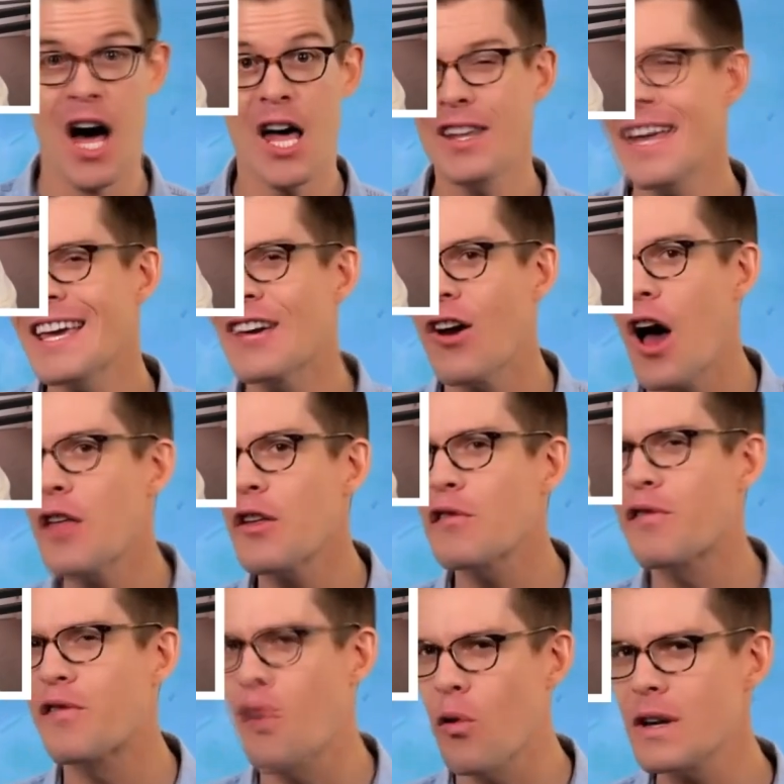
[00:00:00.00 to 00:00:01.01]
Unlike your
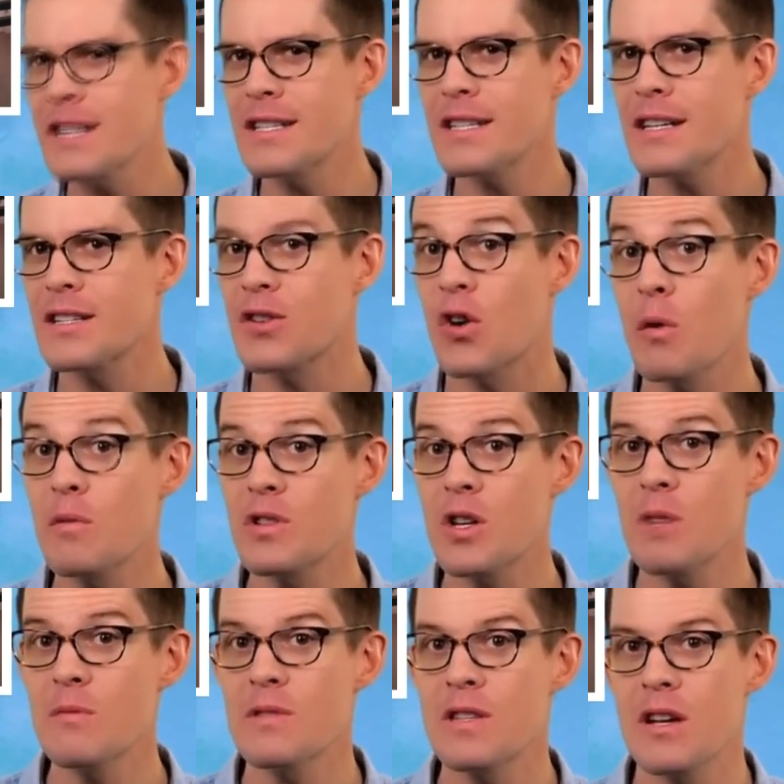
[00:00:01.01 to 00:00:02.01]
other 46
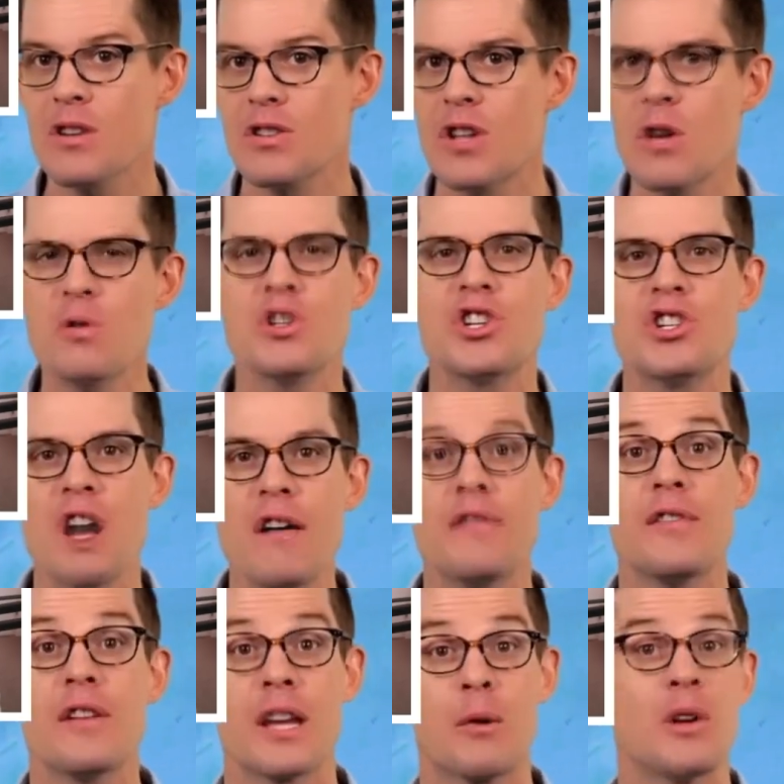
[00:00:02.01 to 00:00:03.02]
chromosomes, there's no
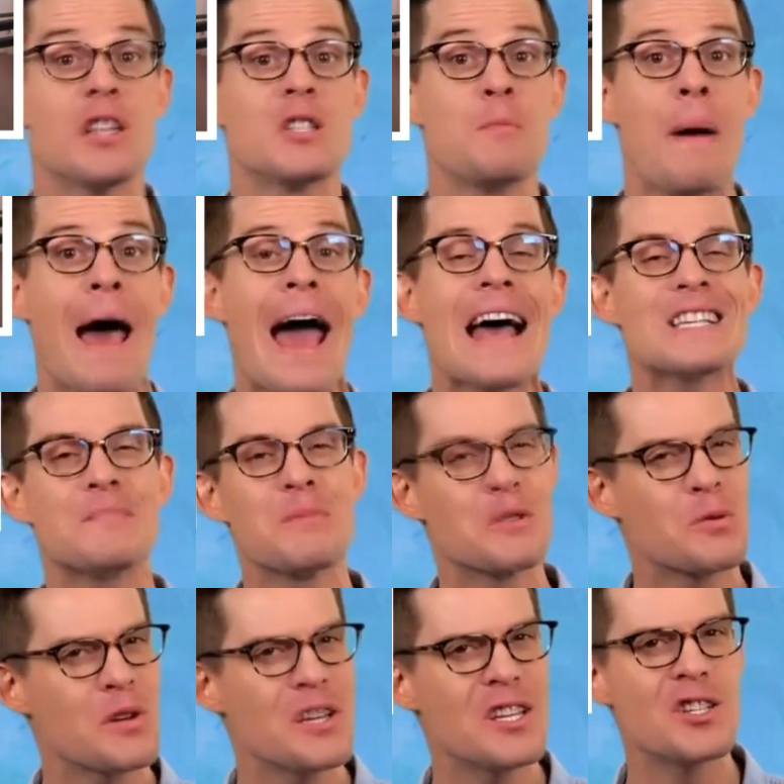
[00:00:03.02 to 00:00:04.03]
shuffling when it's passed
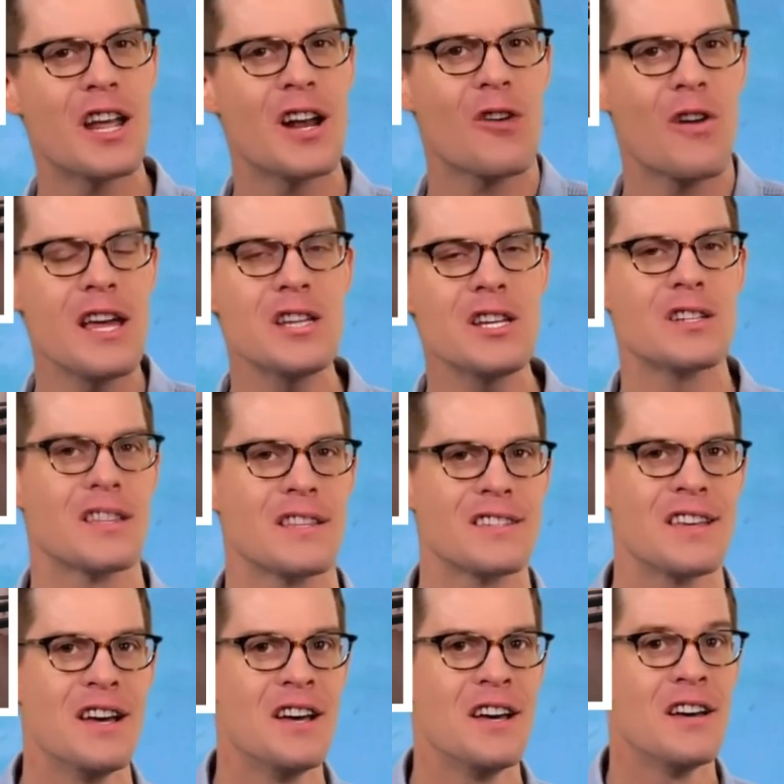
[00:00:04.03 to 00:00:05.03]
between generations.